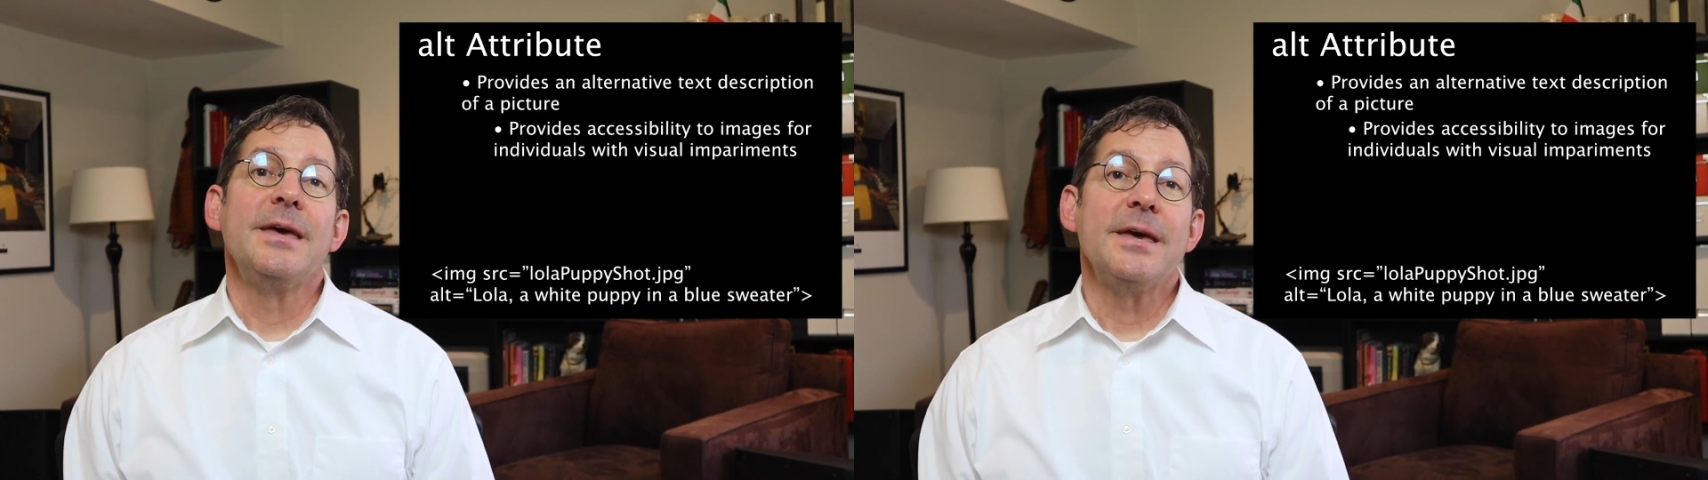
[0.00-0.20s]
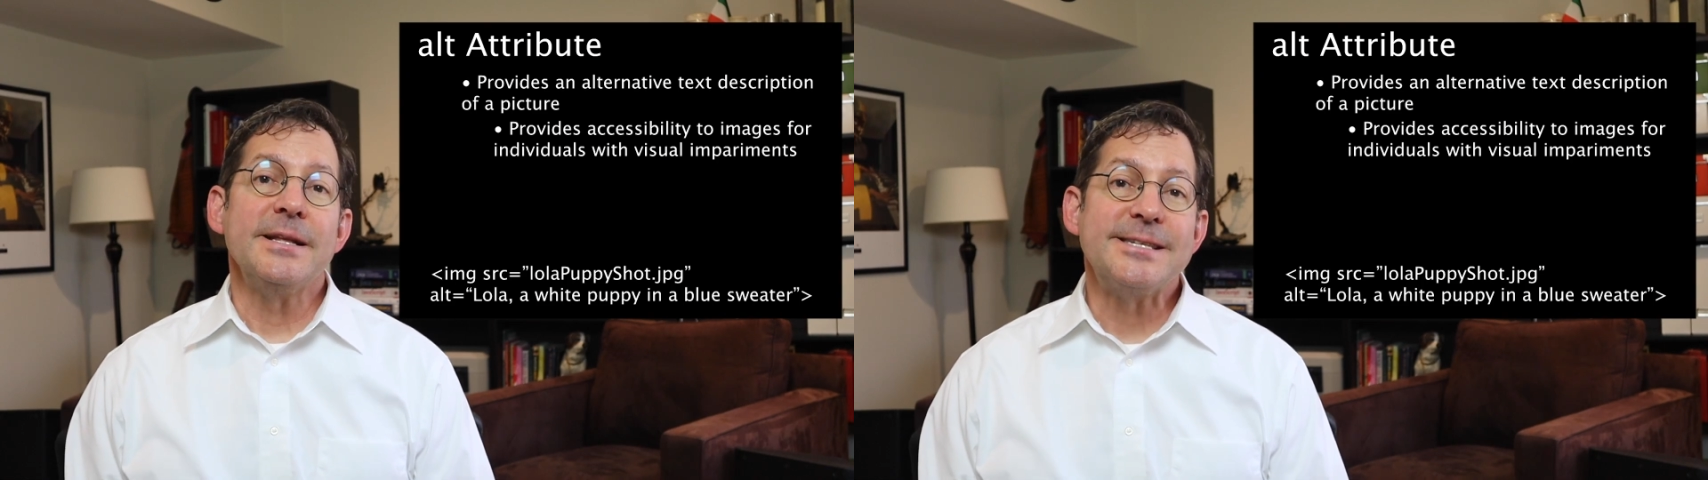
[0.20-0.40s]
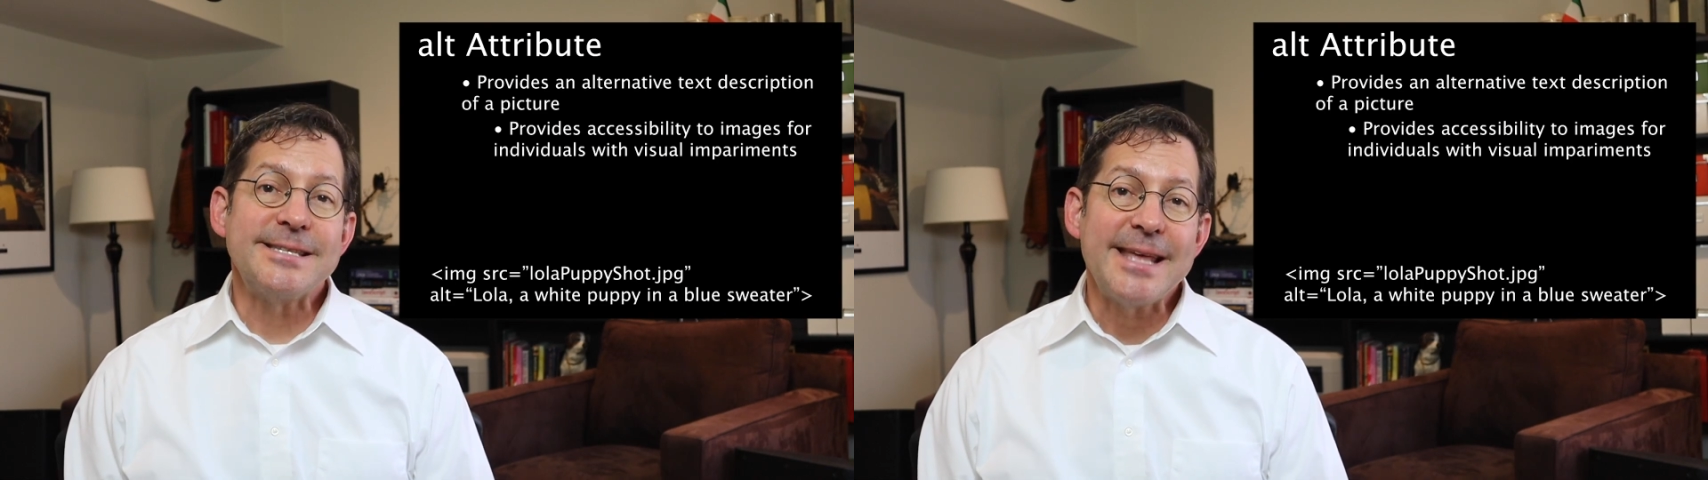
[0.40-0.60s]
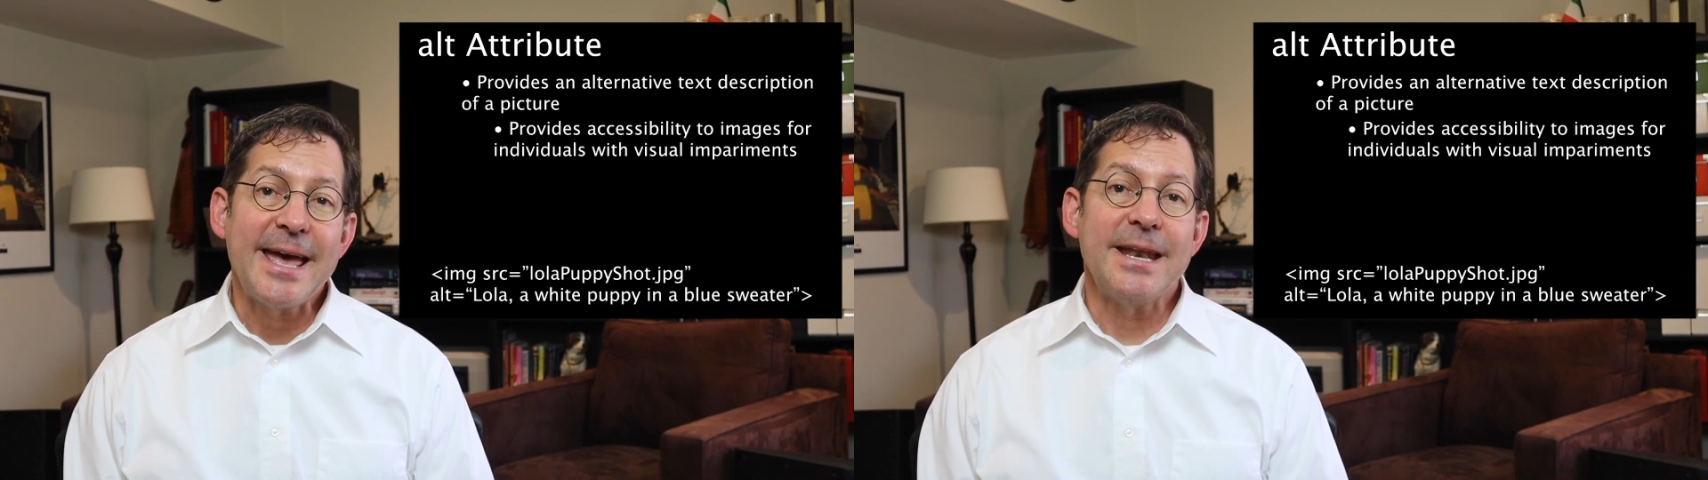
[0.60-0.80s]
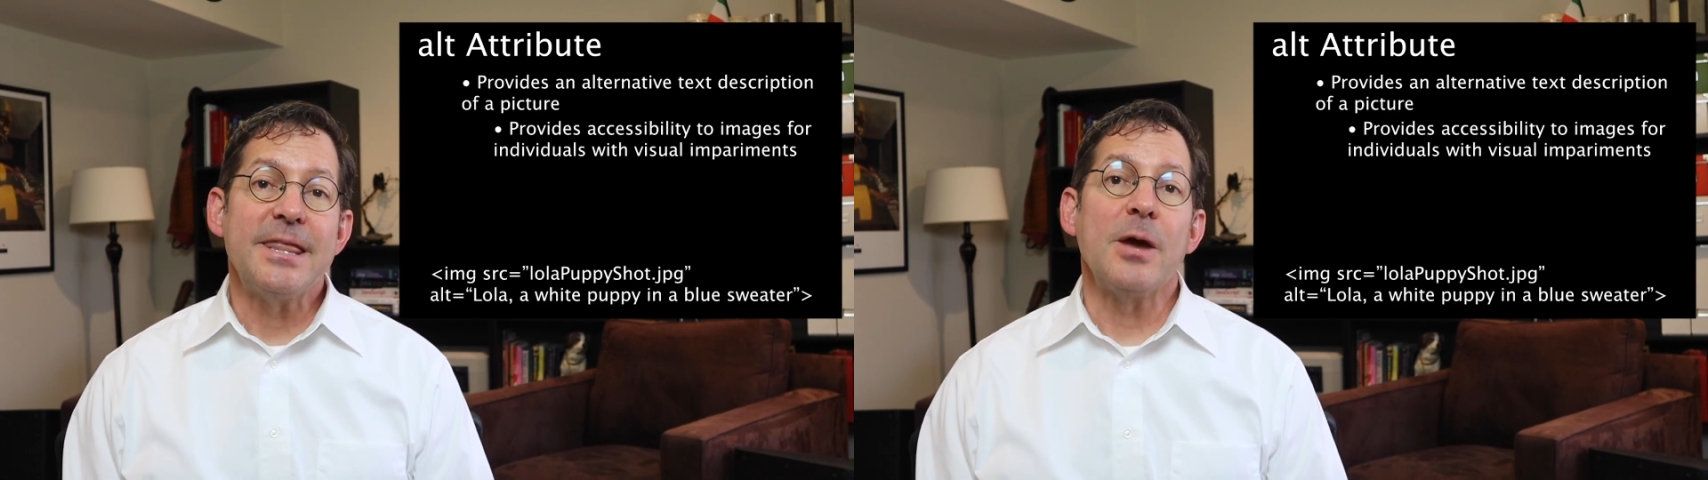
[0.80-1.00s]

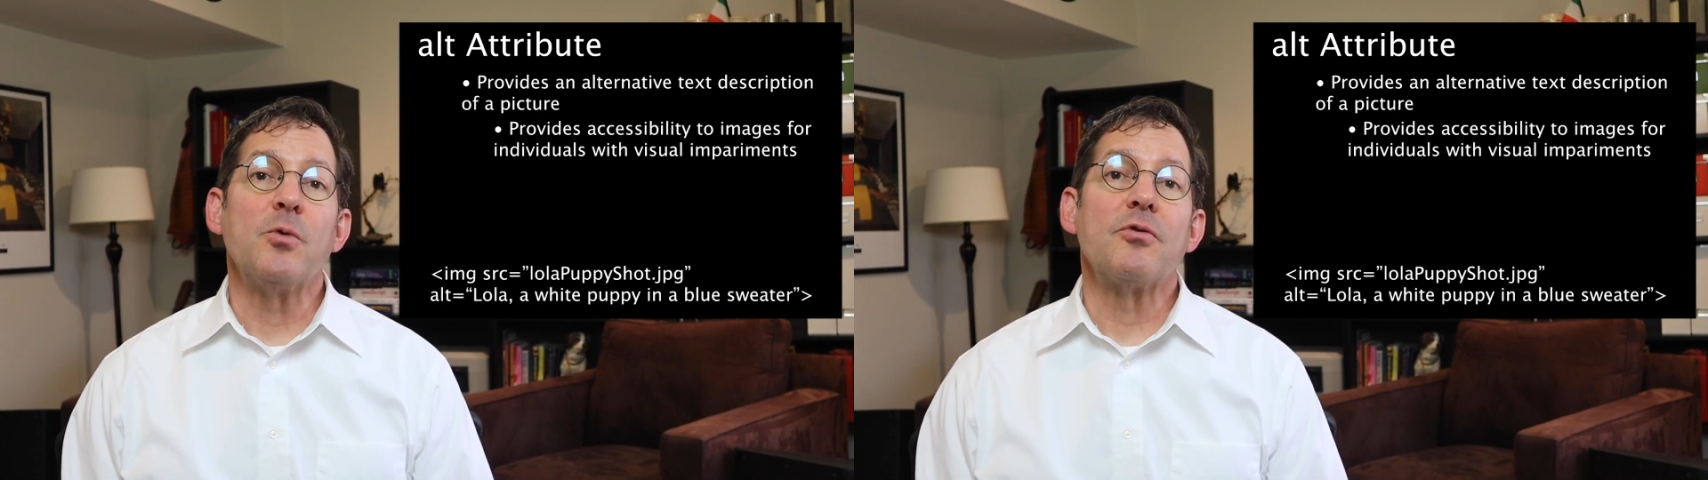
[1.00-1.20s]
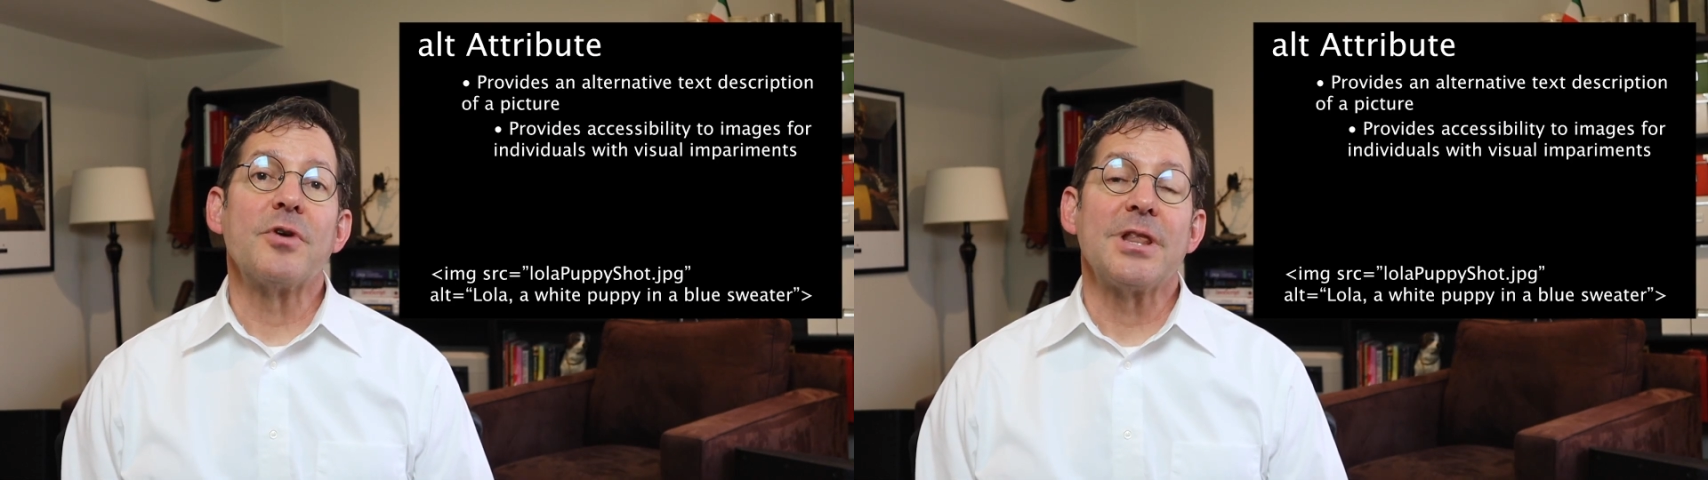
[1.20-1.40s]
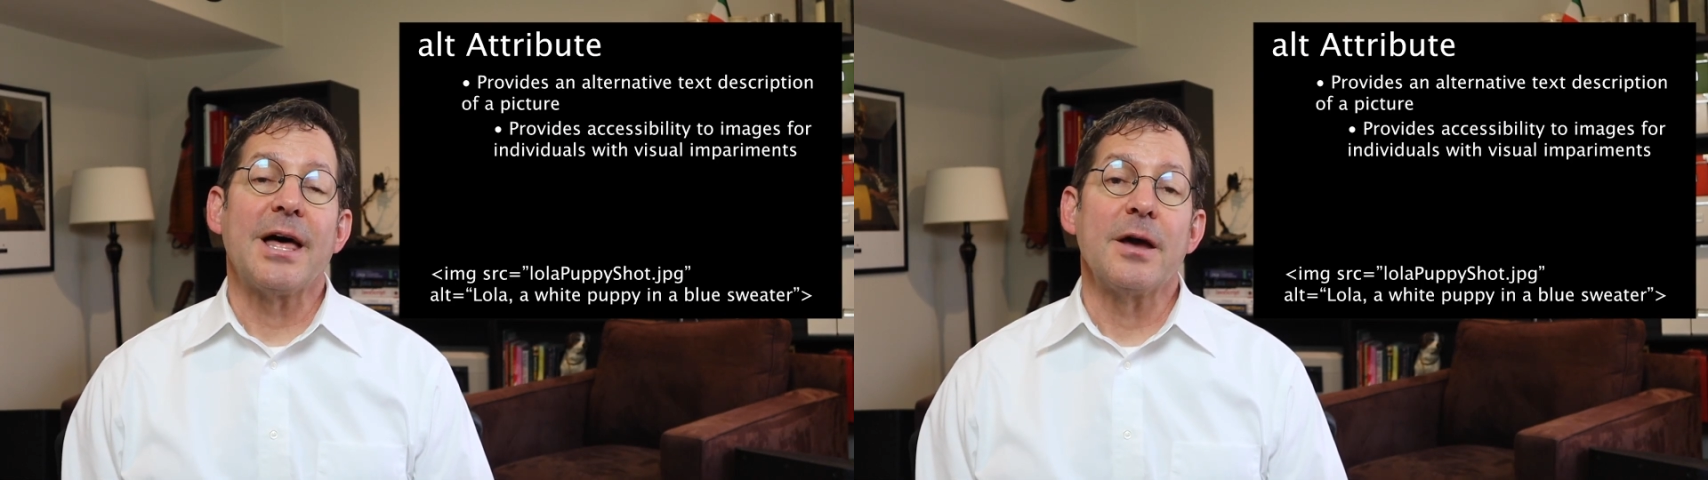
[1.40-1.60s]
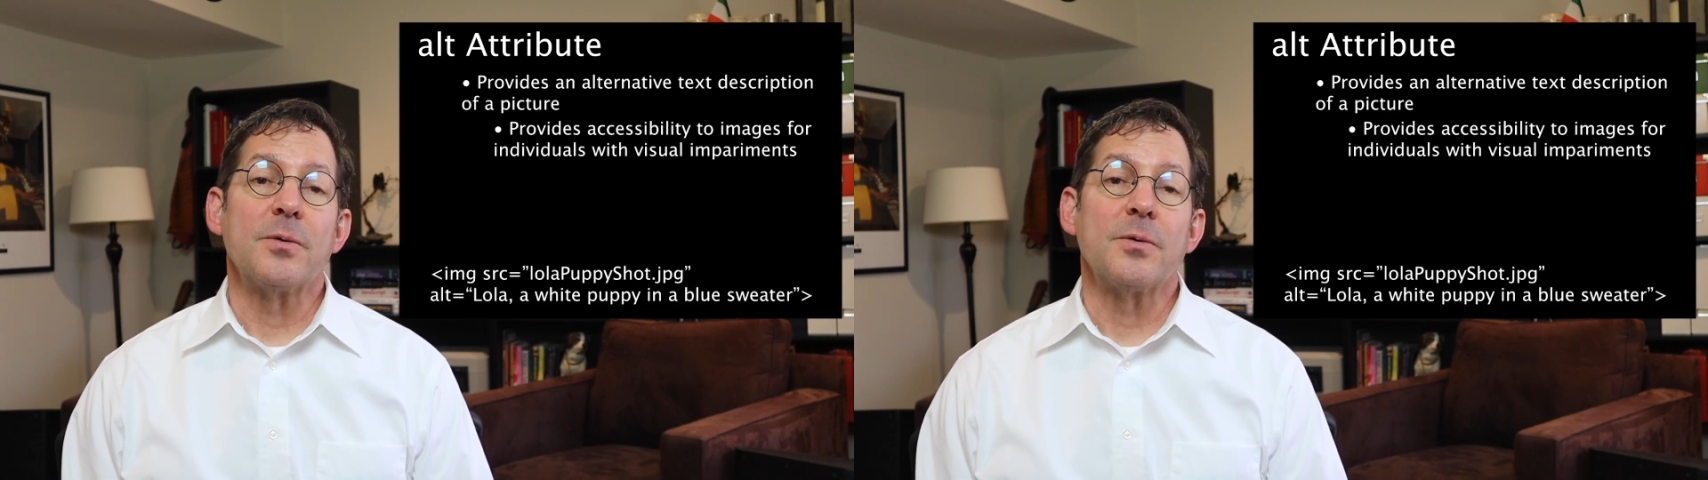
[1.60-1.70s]
Instead, they will rely